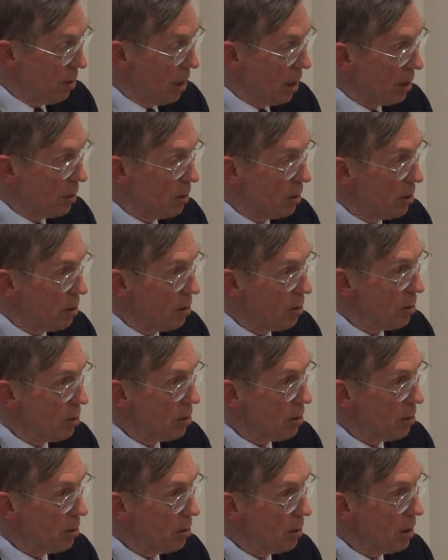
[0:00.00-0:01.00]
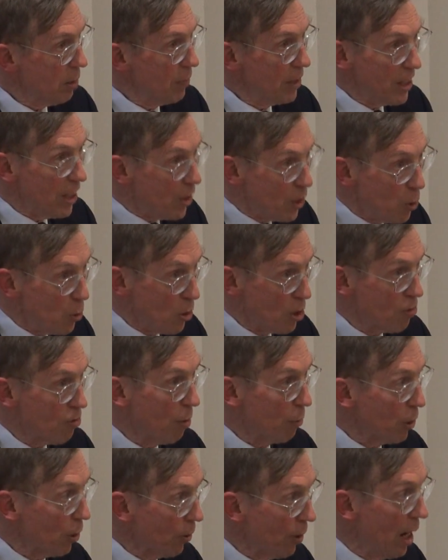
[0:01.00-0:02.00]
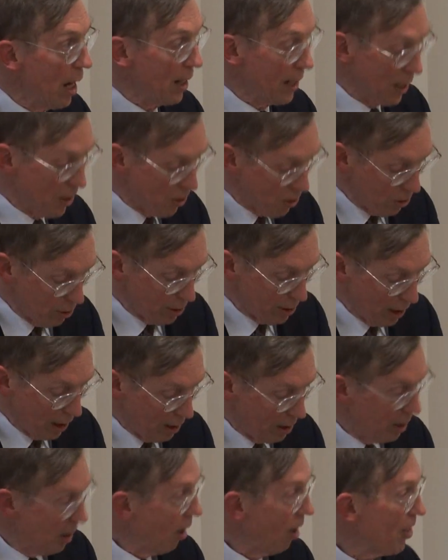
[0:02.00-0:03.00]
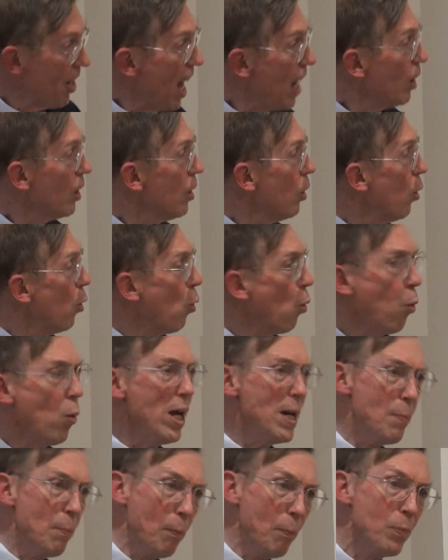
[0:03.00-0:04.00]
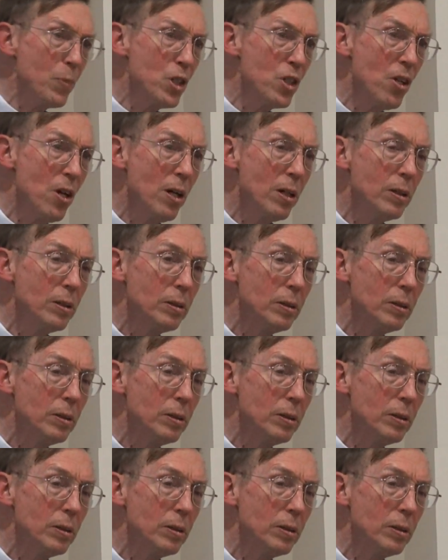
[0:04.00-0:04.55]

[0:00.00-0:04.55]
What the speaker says: that can be deduced from Quran and Sunnah are not whims.